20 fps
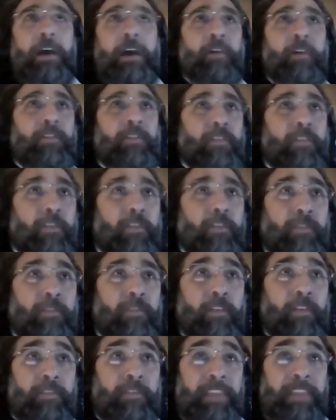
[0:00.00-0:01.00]
the load
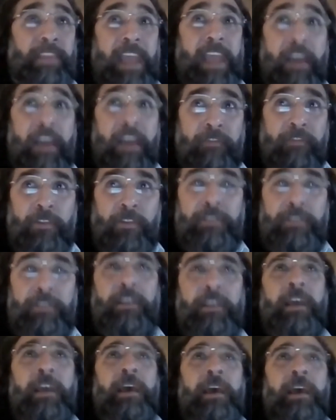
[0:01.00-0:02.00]
or the
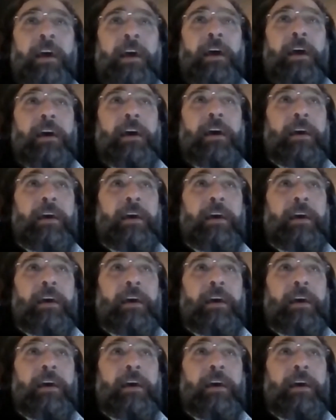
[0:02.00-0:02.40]
effort